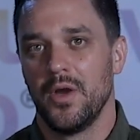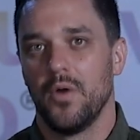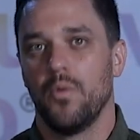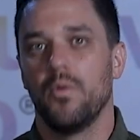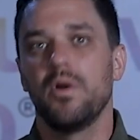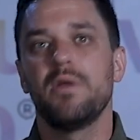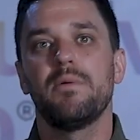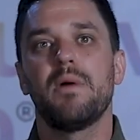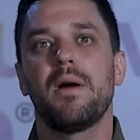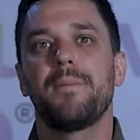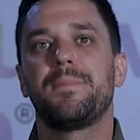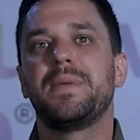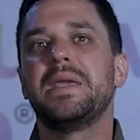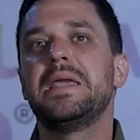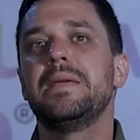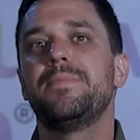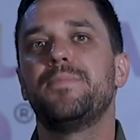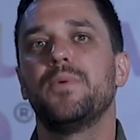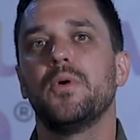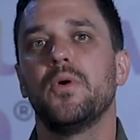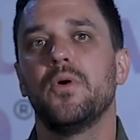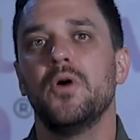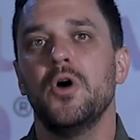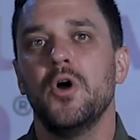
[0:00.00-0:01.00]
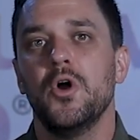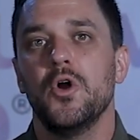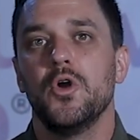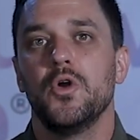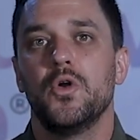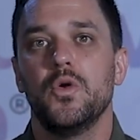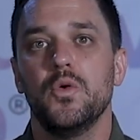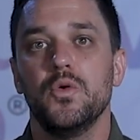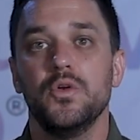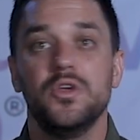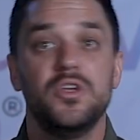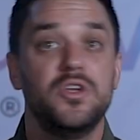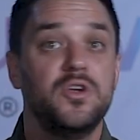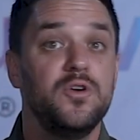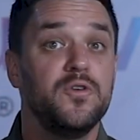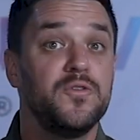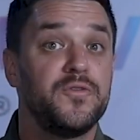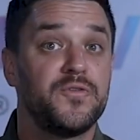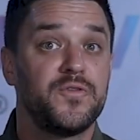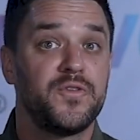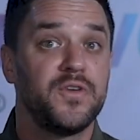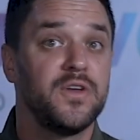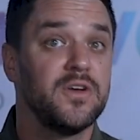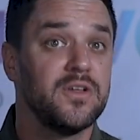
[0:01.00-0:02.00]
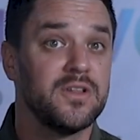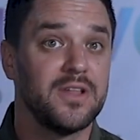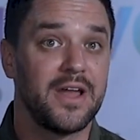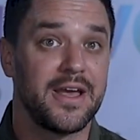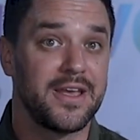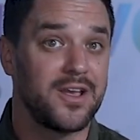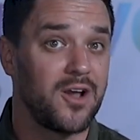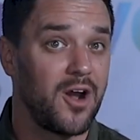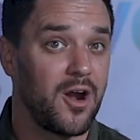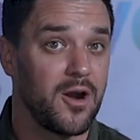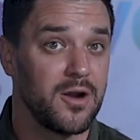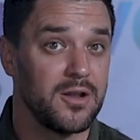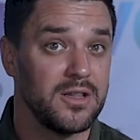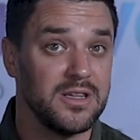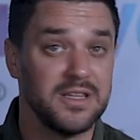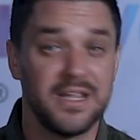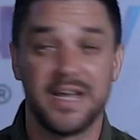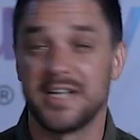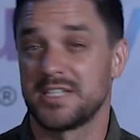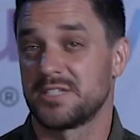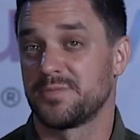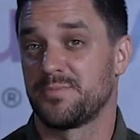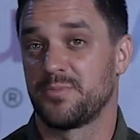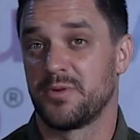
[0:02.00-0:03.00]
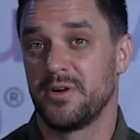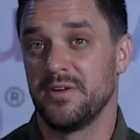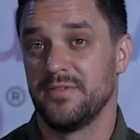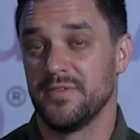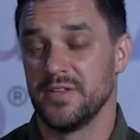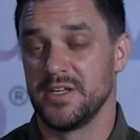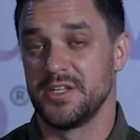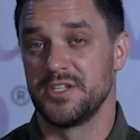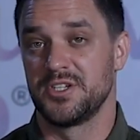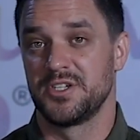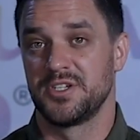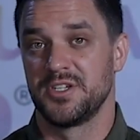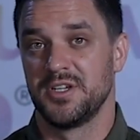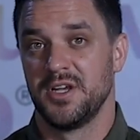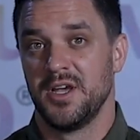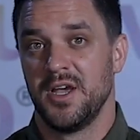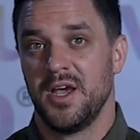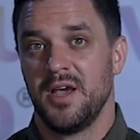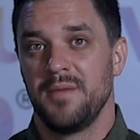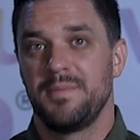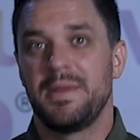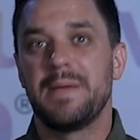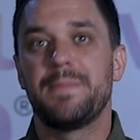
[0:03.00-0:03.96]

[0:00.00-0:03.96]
What about people who you feel like are less privileged?